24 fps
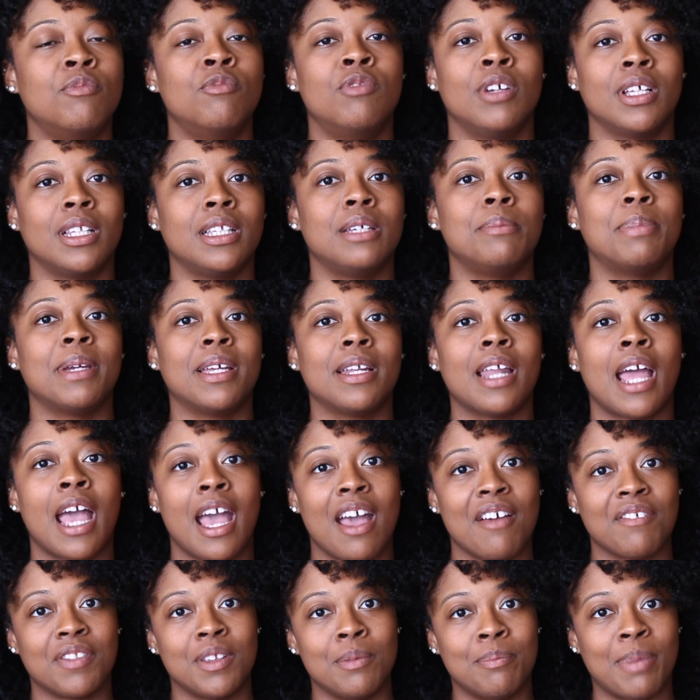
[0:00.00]
really been
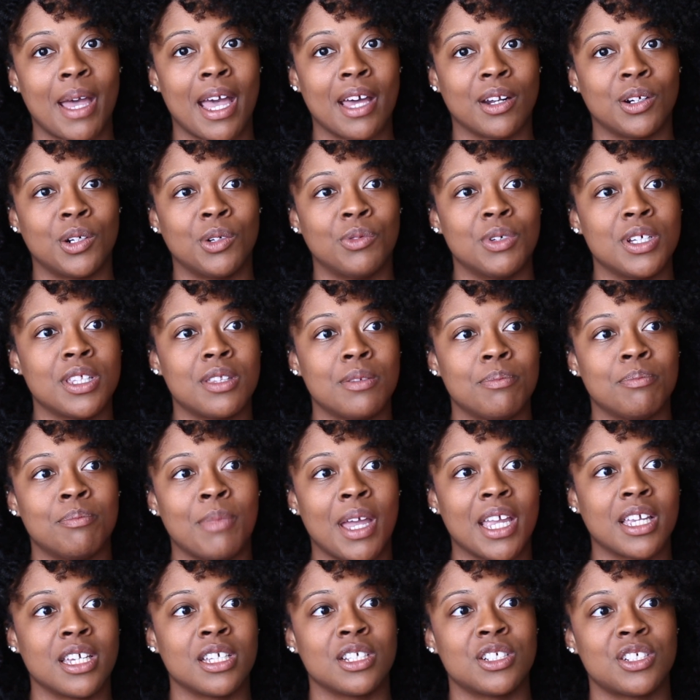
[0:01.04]
half the battle with
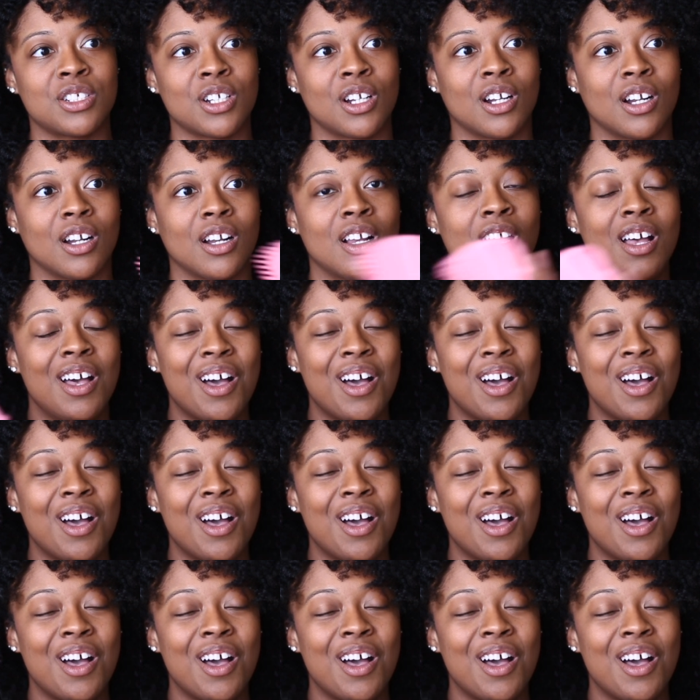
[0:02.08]
making sure